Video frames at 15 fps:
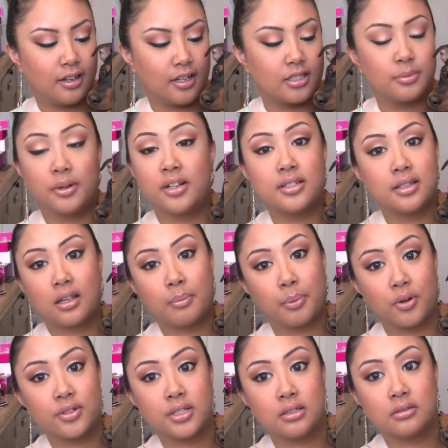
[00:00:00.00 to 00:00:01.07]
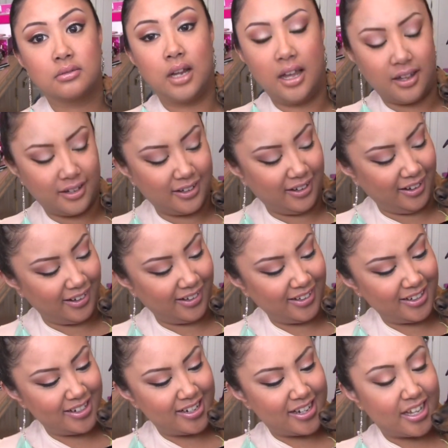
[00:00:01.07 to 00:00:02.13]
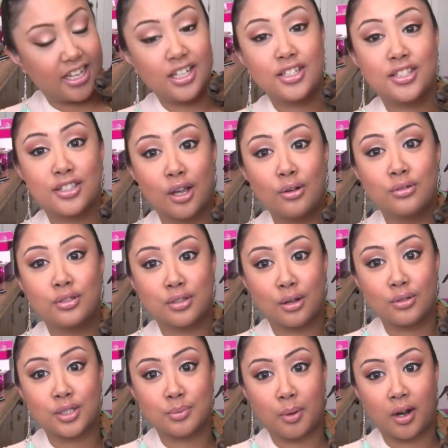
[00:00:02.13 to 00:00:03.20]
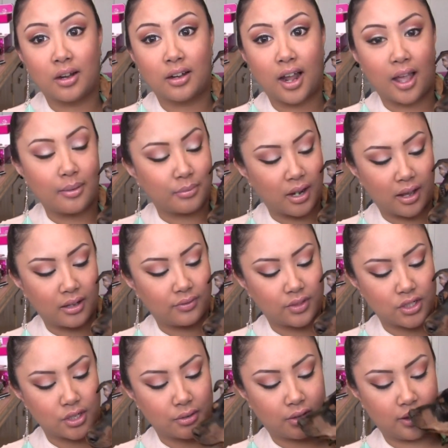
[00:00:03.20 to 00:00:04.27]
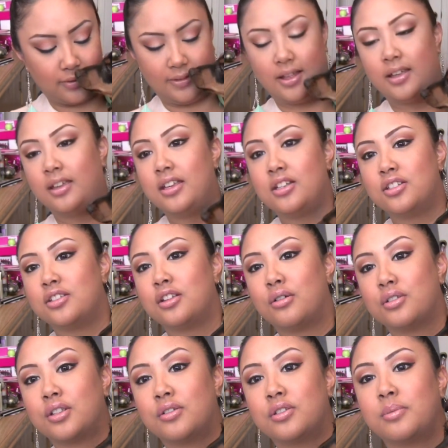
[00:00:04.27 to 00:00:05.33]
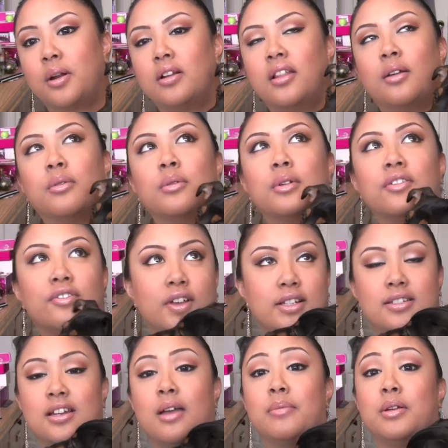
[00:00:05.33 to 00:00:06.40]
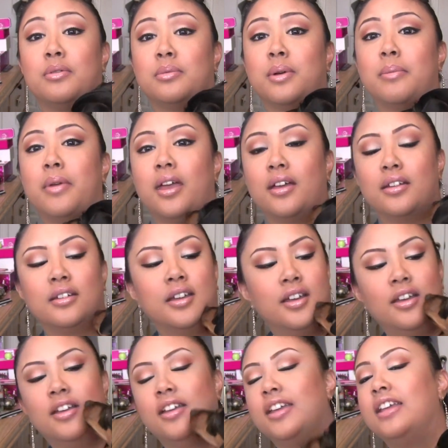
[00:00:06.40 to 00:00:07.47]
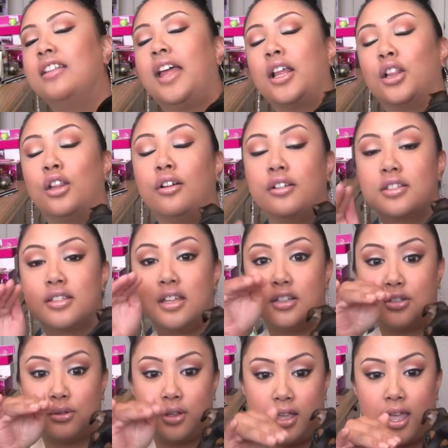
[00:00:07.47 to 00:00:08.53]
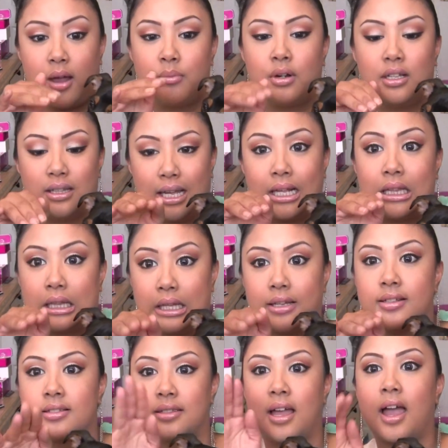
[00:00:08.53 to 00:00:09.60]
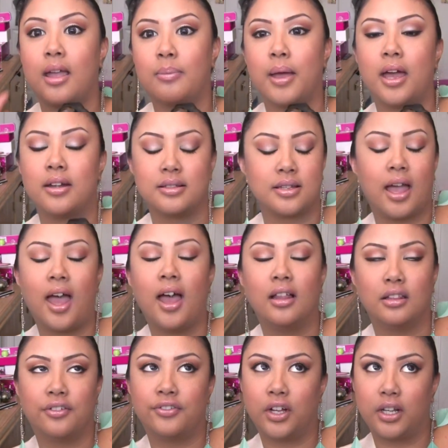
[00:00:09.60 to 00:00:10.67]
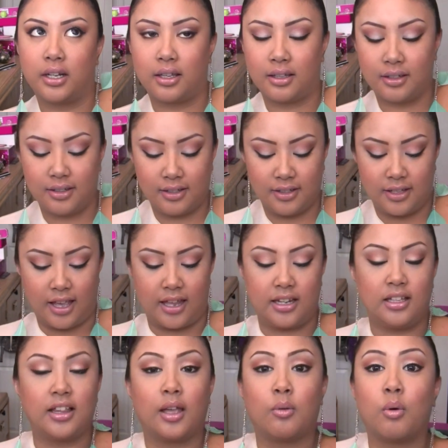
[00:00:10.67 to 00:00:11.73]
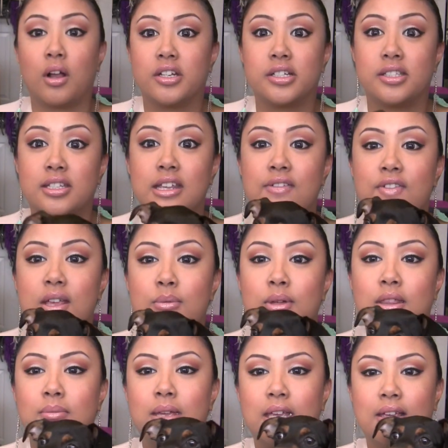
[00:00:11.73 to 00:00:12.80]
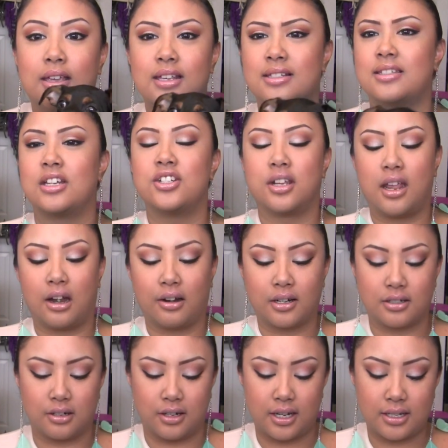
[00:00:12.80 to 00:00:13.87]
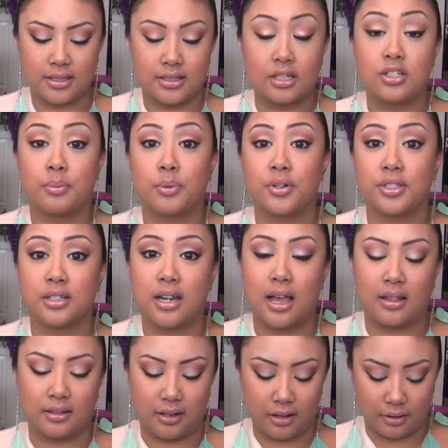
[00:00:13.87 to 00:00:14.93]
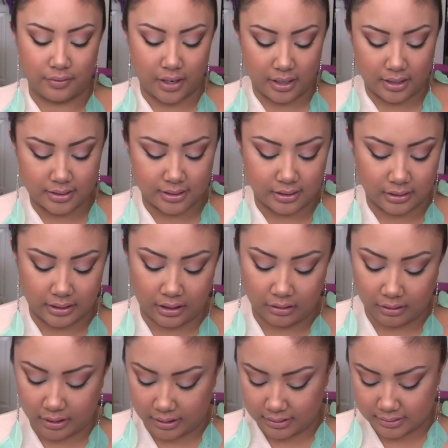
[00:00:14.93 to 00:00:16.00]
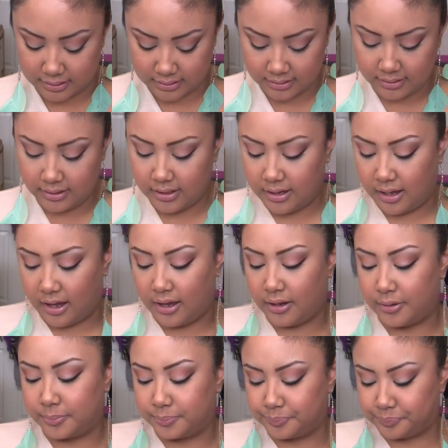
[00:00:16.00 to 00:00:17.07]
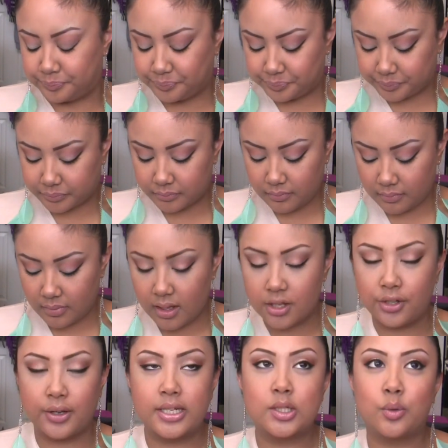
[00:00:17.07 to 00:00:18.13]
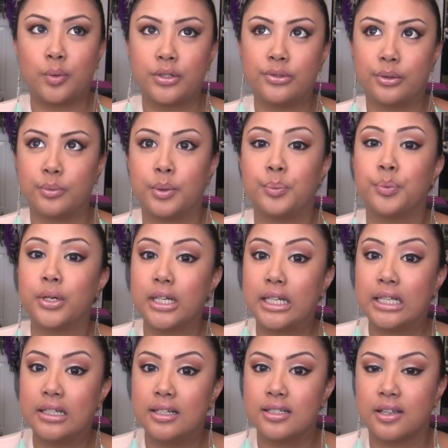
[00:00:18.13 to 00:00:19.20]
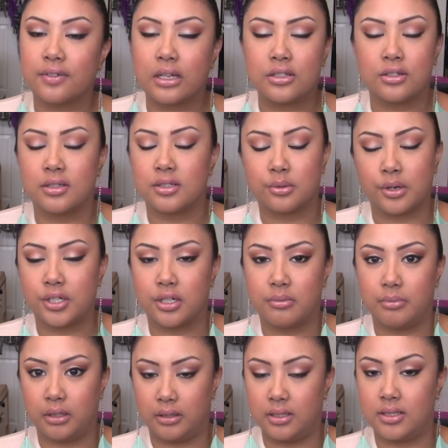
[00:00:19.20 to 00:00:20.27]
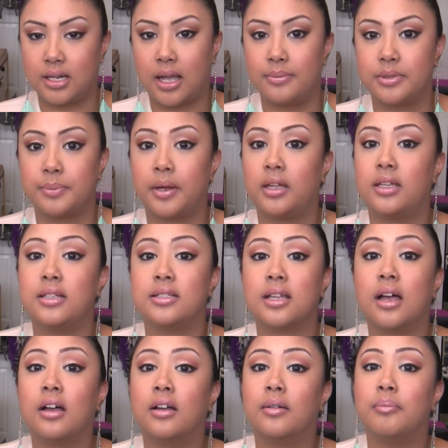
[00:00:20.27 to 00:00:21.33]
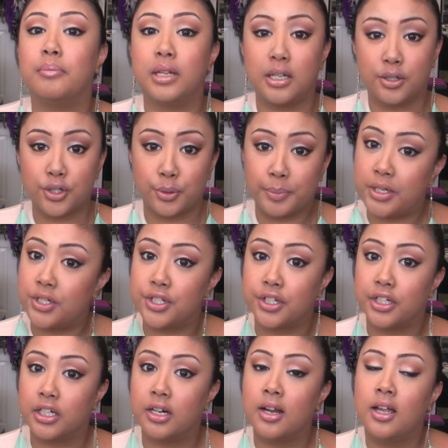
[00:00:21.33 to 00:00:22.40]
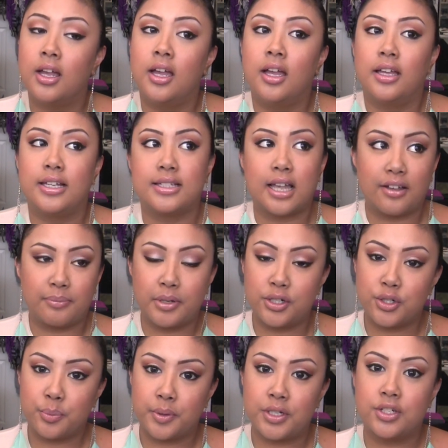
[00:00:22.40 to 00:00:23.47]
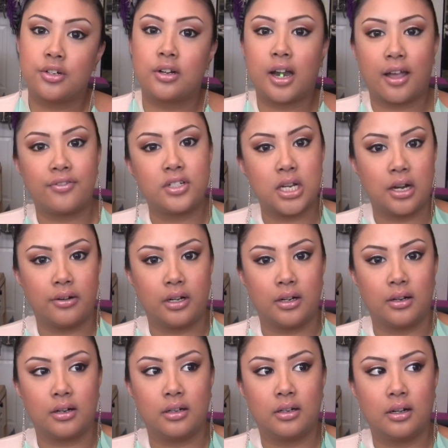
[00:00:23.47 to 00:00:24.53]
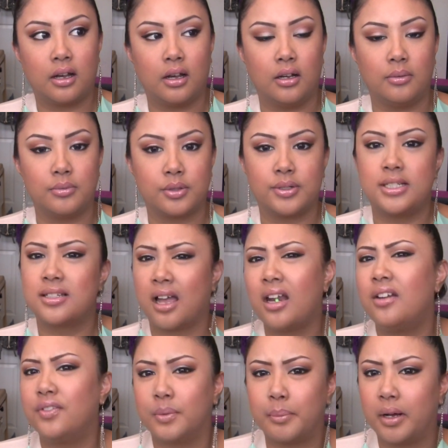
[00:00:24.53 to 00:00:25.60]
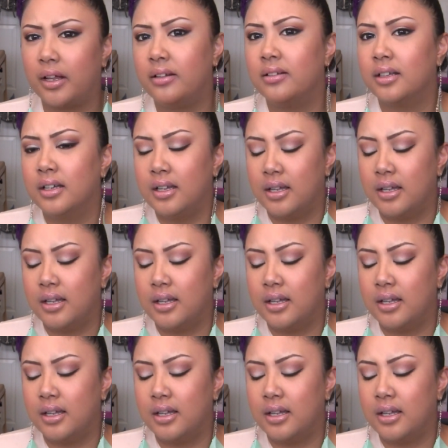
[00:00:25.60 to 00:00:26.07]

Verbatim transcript: I swear, he's like a person. He's so, so smart. I'm not even joking. Like, he's so, so smart. Like, when we're FaceTiming with my man, he, like, looks into the camera and, like, licks the iPad. It's hella funny. And he, like, watches T V with me. He's such a character. He has such a personality already. It's hilarious. Um, you guys are wondering what breed he is. I've answered this question a million times, but he's a miniature pincher. He's half miniature pincher and half terrier. Um, so he's kind of a mutt.